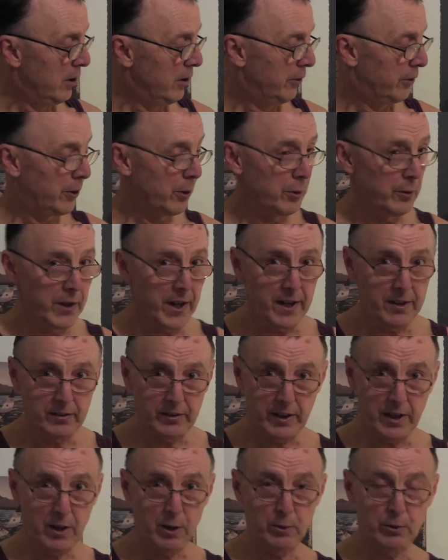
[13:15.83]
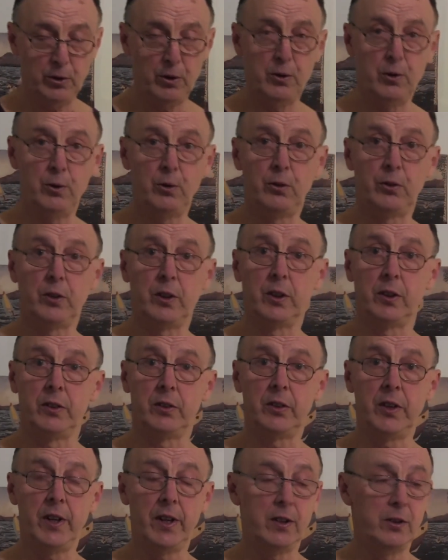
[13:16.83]
So that's how to use a
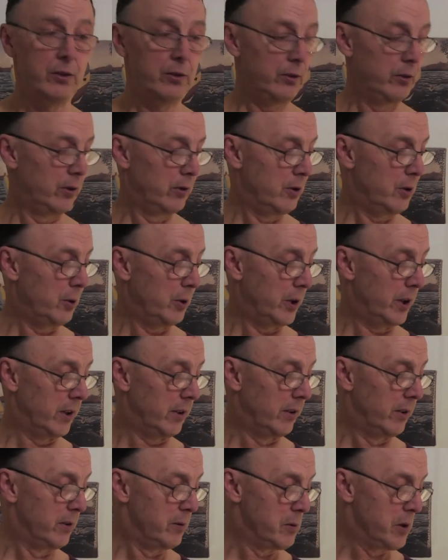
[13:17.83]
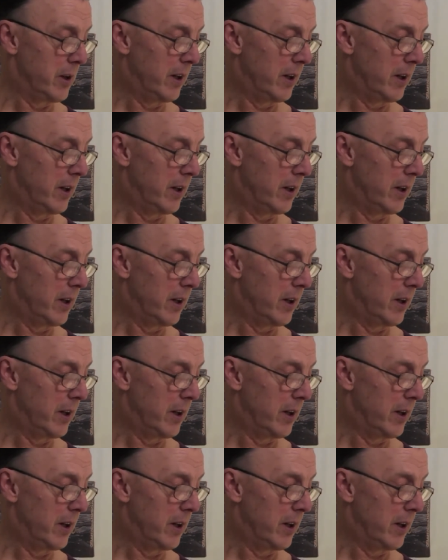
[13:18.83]
TENS unit.